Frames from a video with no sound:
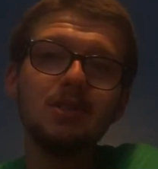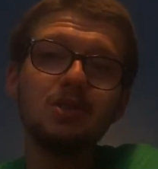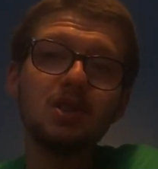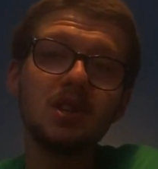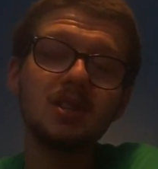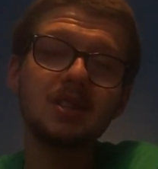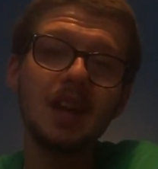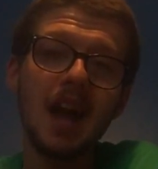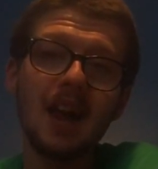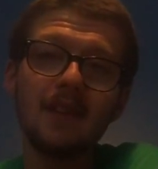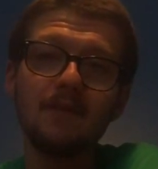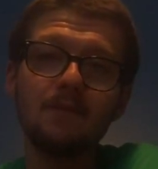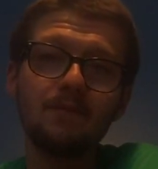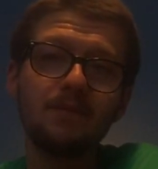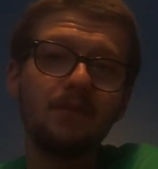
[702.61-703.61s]
just kind
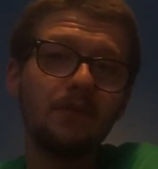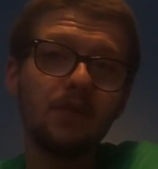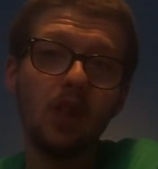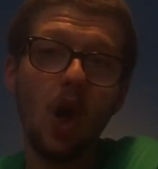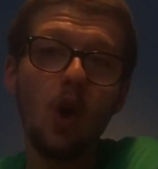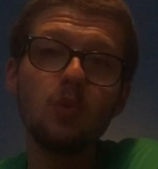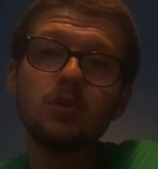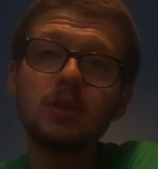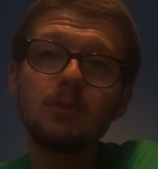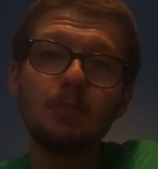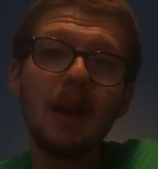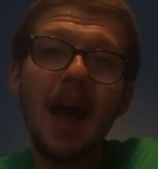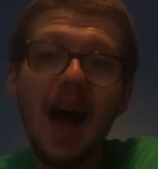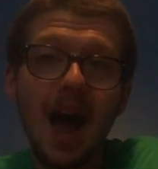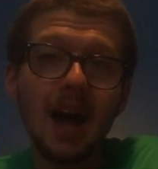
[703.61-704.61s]
of float
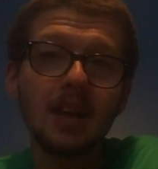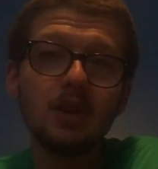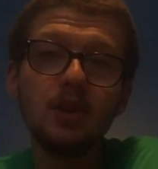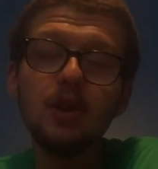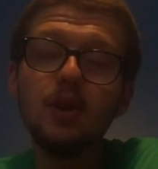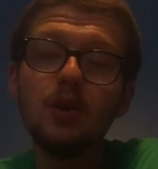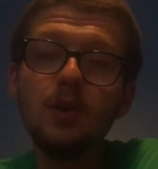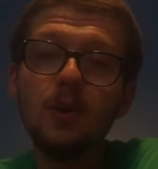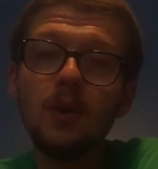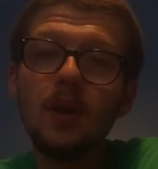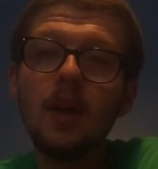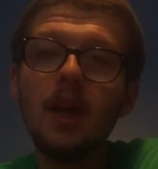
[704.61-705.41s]
behind you.